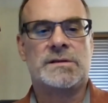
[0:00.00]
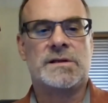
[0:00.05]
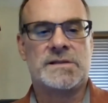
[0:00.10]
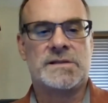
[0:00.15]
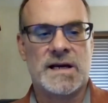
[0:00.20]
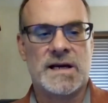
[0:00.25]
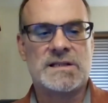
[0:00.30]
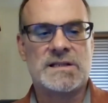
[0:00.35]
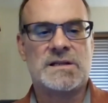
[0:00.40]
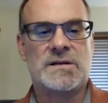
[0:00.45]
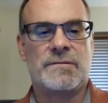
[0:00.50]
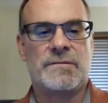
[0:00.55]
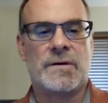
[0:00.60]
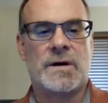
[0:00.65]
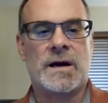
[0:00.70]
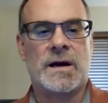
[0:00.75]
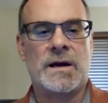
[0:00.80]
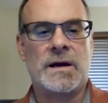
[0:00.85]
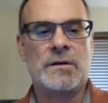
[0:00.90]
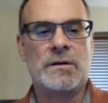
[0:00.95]
to
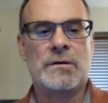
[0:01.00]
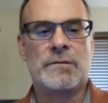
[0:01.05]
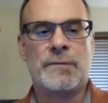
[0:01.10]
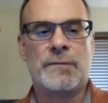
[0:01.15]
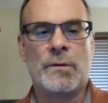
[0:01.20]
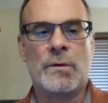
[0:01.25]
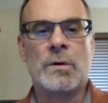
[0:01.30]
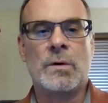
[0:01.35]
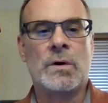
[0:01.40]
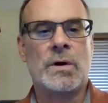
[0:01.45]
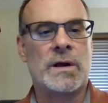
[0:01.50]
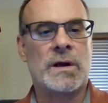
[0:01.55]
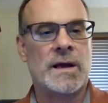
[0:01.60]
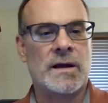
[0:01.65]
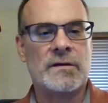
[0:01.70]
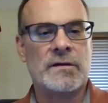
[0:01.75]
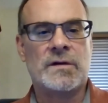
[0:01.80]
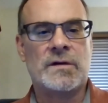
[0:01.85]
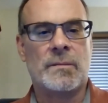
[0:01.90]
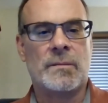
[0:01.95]
testify either for or
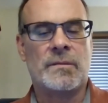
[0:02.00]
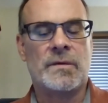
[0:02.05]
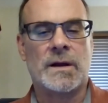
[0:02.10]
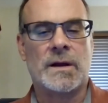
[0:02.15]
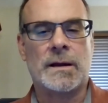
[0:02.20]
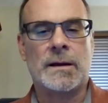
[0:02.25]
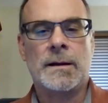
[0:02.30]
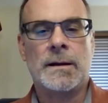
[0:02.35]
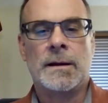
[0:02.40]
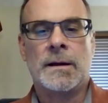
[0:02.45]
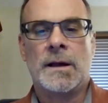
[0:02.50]
against something.